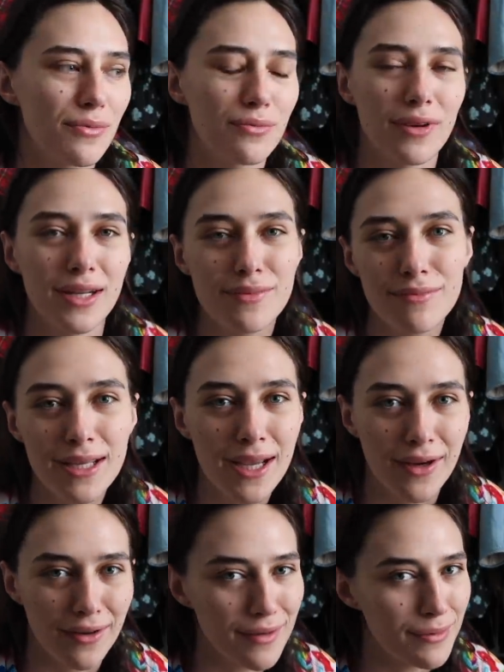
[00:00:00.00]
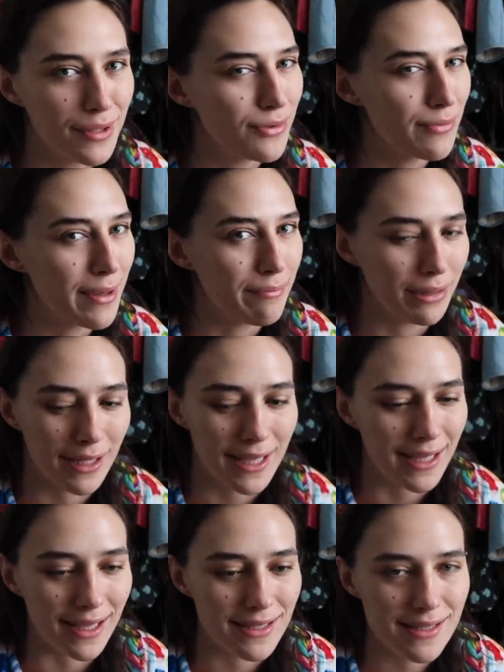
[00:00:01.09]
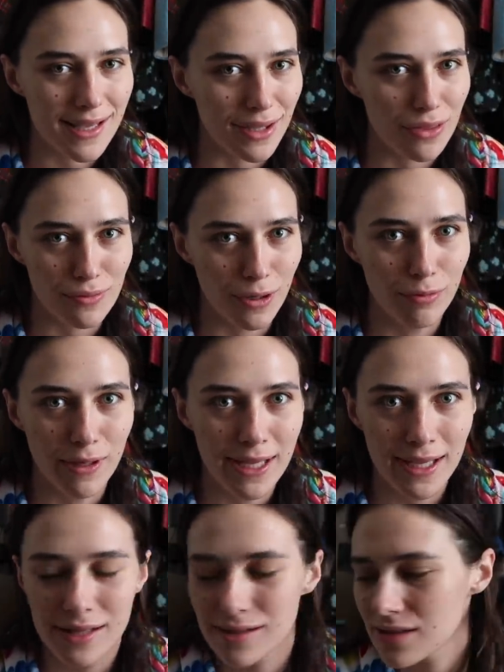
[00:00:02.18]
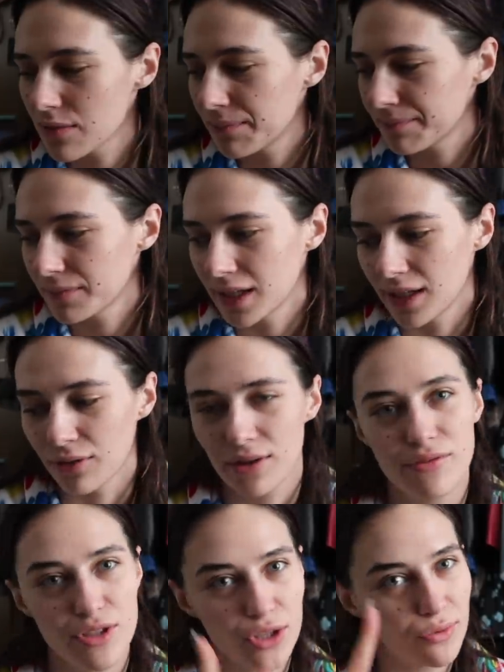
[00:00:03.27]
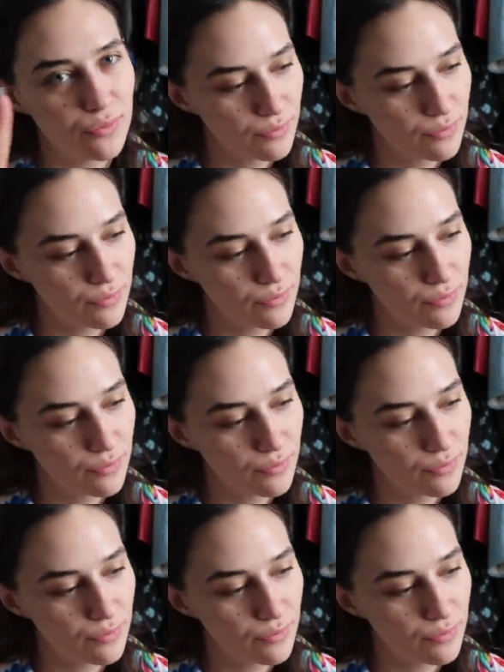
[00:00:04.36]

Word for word: Randomly, I already went through my blankets, like throw blankets, getting rid of two.